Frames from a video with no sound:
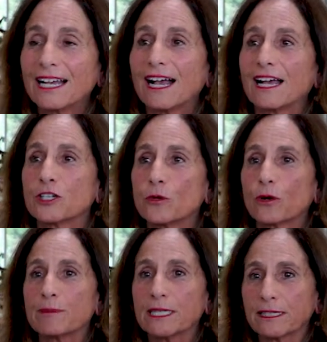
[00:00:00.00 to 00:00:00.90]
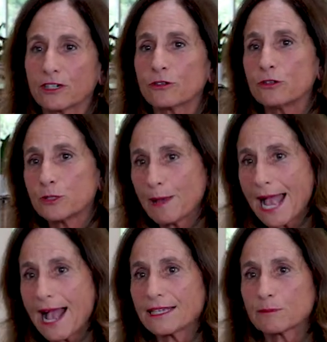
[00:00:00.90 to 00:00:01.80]
Norman Lear, who's
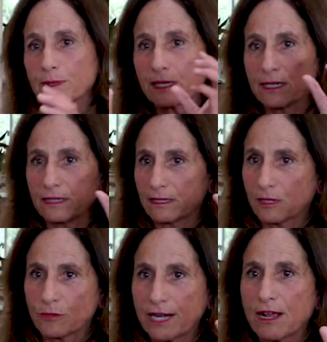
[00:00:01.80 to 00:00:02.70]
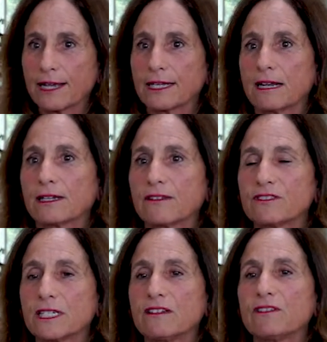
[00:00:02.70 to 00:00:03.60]
passed, but he's a great icon of
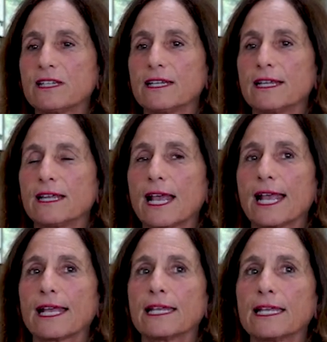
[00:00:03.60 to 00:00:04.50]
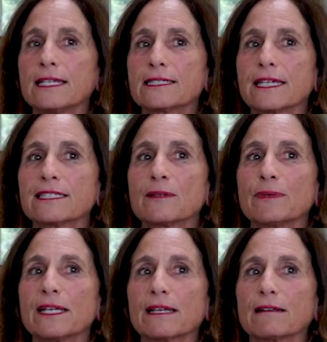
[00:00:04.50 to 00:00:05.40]
TV, he said to
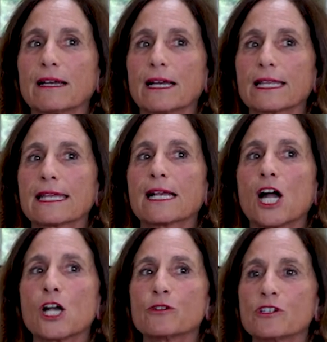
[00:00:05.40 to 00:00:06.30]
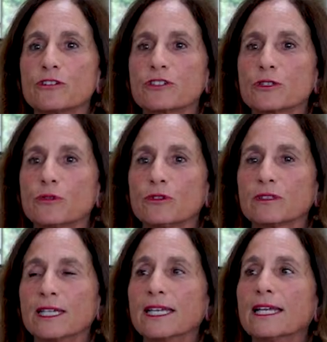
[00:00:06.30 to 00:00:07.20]
me at, I think, 100 years old,
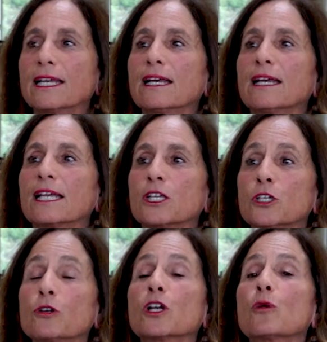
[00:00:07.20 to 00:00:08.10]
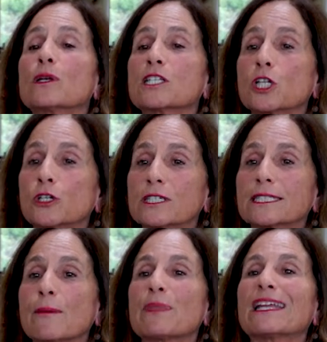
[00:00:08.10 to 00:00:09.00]
you can always learn
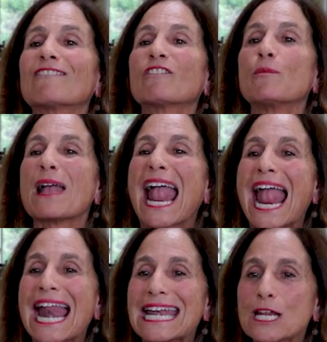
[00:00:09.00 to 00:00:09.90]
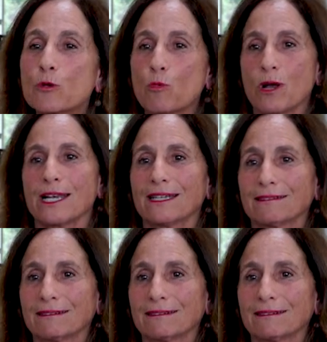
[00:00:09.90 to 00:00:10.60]
something from anyone.